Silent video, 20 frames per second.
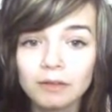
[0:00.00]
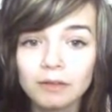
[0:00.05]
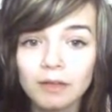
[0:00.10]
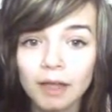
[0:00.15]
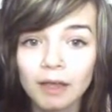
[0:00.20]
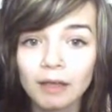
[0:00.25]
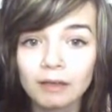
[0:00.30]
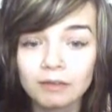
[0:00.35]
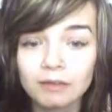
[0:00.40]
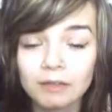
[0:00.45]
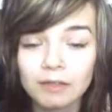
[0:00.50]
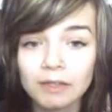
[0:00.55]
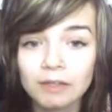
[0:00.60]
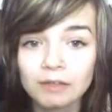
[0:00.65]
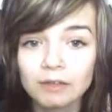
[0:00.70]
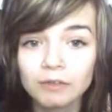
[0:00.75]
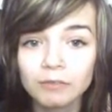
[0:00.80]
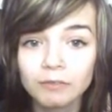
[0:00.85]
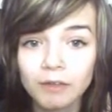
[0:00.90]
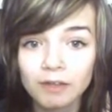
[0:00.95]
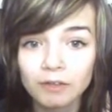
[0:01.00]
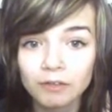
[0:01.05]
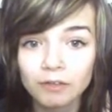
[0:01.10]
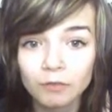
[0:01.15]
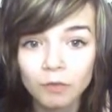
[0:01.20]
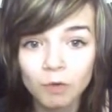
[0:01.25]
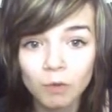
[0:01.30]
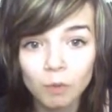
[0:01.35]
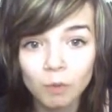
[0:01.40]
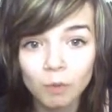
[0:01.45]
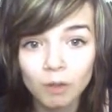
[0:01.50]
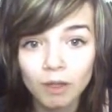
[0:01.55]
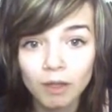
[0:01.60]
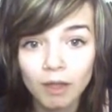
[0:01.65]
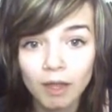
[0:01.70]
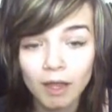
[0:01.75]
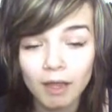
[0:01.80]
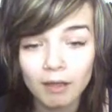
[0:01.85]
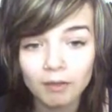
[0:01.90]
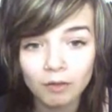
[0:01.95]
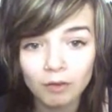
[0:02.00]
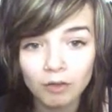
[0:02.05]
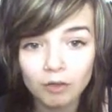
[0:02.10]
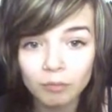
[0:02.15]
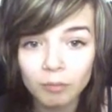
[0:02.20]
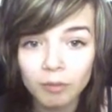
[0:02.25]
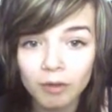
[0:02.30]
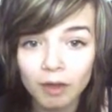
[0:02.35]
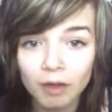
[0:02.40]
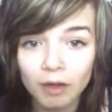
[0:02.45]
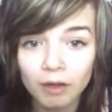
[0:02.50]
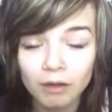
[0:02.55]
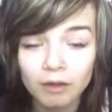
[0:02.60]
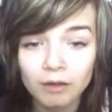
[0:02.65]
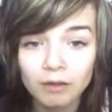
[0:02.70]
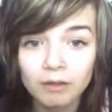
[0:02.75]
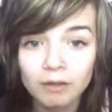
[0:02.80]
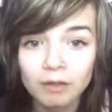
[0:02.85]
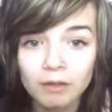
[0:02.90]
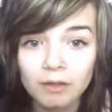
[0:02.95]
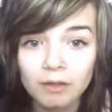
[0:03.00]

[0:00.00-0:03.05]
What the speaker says: year's Leeds Festival it's going to be our